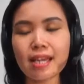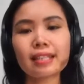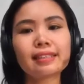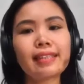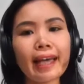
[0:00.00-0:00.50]

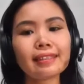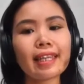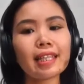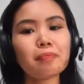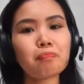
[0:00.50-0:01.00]
that it
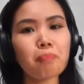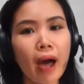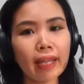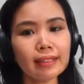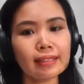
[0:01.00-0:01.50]

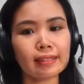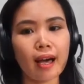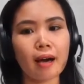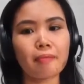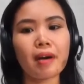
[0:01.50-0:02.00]
piles
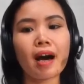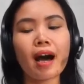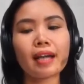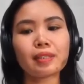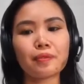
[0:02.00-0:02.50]
up
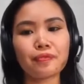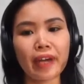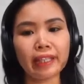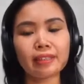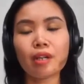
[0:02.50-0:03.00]
at the
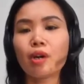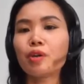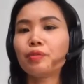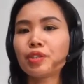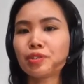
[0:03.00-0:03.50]
vent,
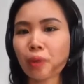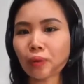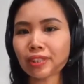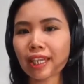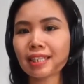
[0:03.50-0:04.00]

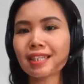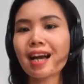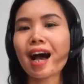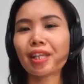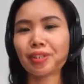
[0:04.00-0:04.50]
resulting
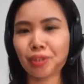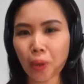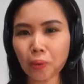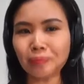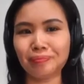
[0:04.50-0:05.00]
a dome.